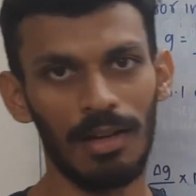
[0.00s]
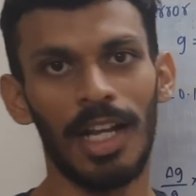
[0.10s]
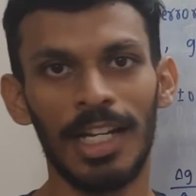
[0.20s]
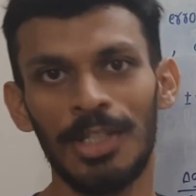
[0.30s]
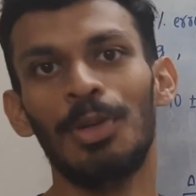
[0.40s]

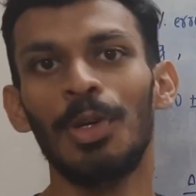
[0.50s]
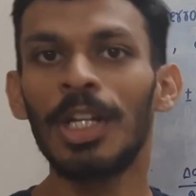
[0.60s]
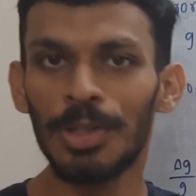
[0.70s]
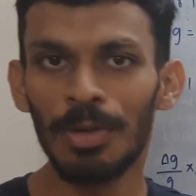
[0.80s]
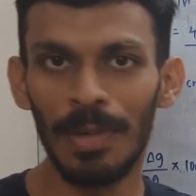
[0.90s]
arise due to
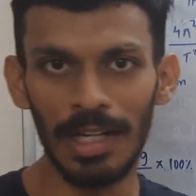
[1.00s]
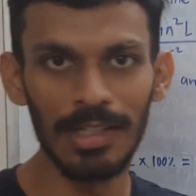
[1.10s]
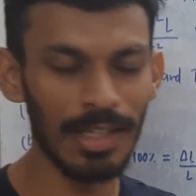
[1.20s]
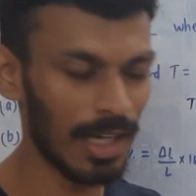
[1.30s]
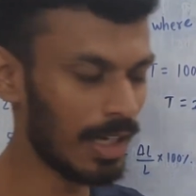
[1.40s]
instruments,
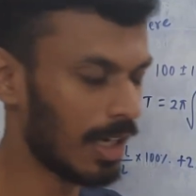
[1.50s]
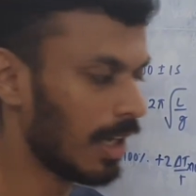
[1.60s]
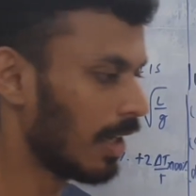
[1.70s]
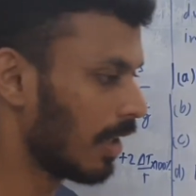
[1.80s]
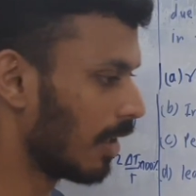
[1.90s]
right?
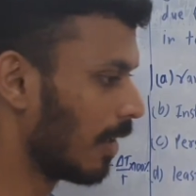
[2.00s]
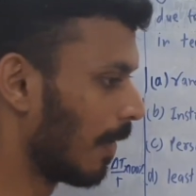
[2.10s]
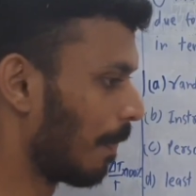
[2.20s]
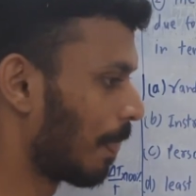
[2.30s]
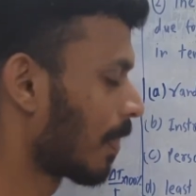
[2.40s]
Um,